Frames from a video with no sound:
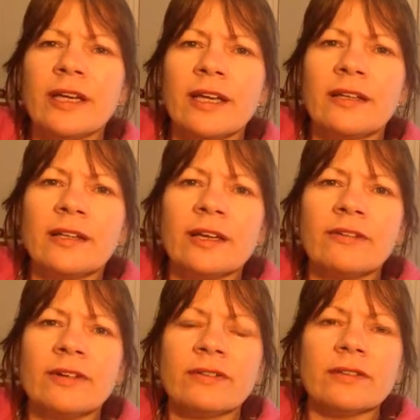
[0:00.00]
gain than
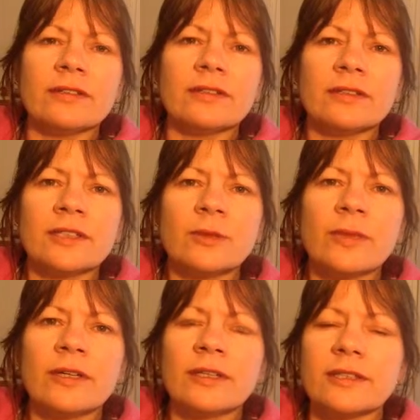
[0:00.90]
I've ever
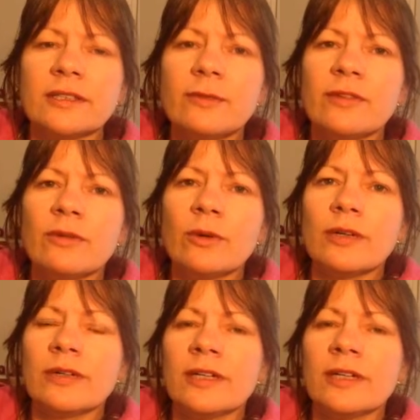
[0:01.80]
experienced before,